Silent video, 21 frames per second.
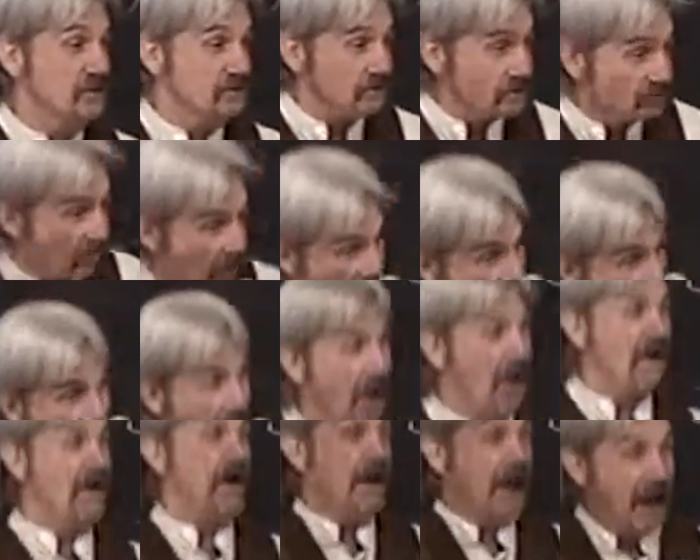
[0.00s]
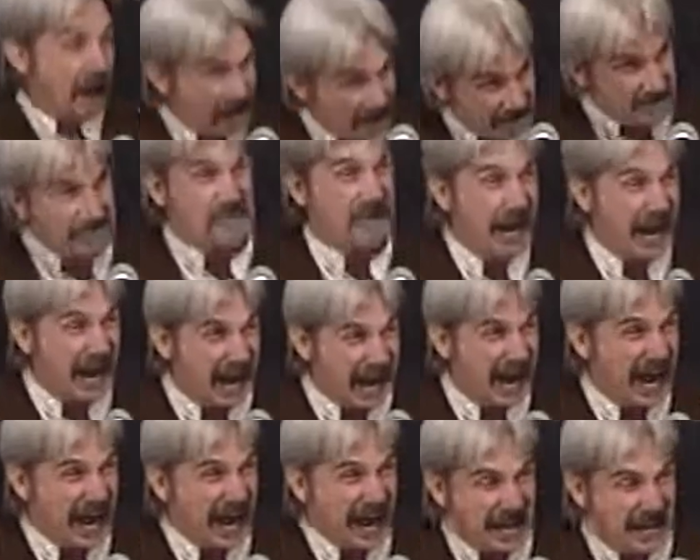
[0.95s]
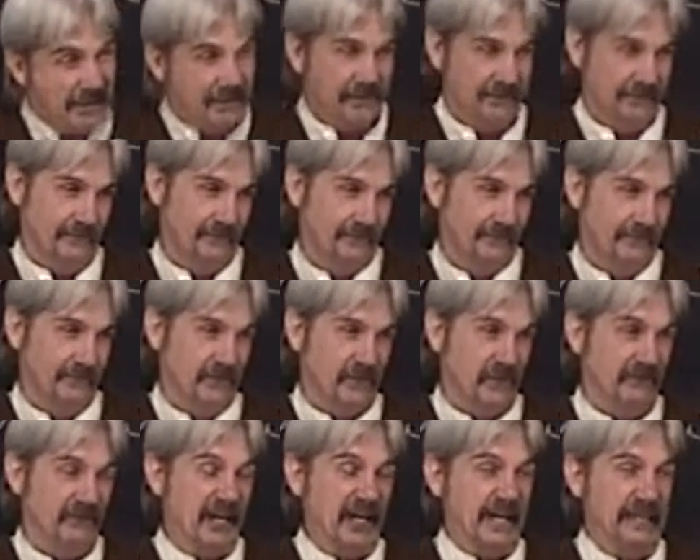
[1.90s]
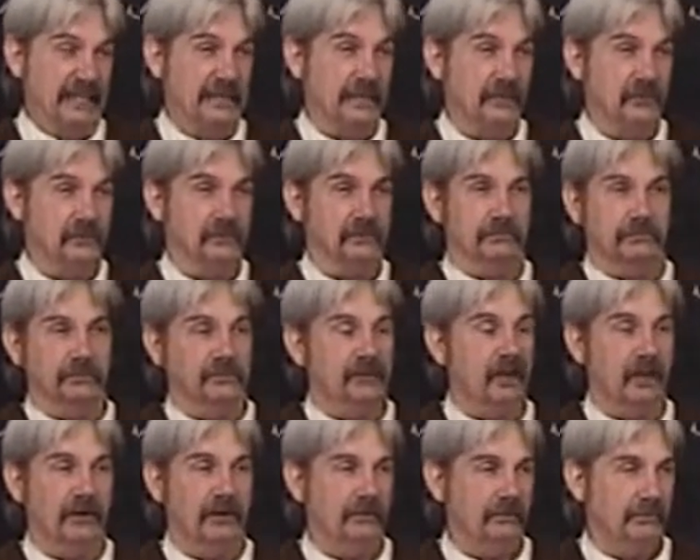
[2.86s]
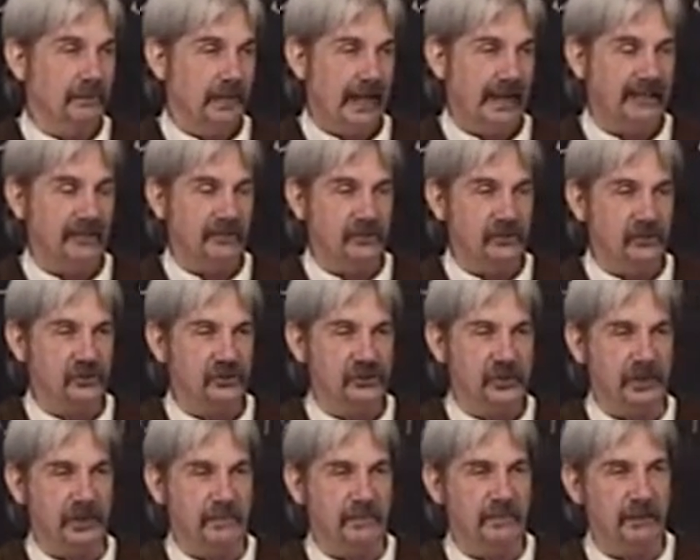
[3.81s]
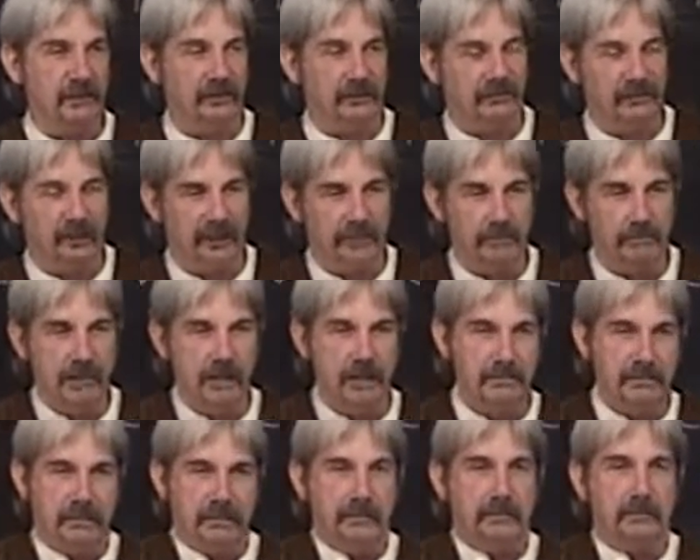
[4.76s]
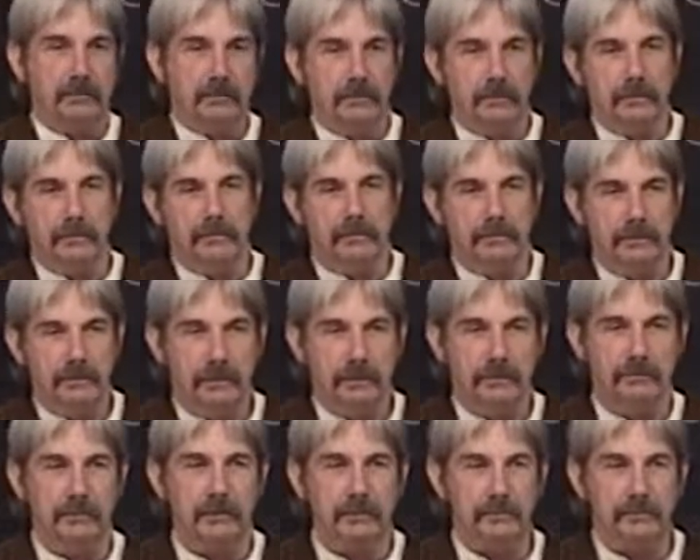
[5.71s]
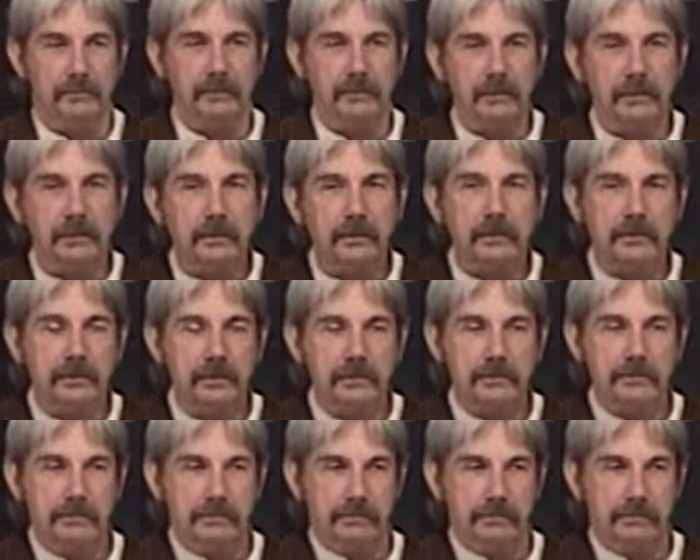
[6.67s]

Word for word: Lord, help me. So finally he goes, you know, I can just see him. He looks like a mummy in the corner. I'm not saying anything.